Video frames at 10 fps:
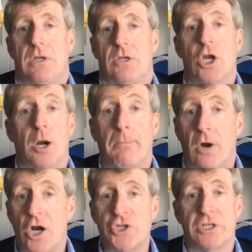
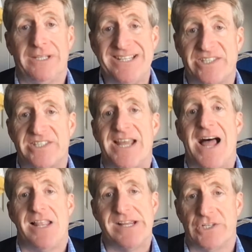commercially
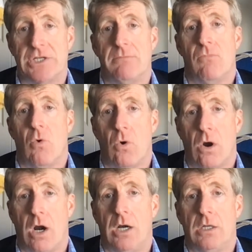selling to
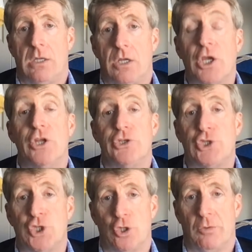more
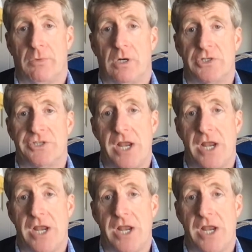consumers.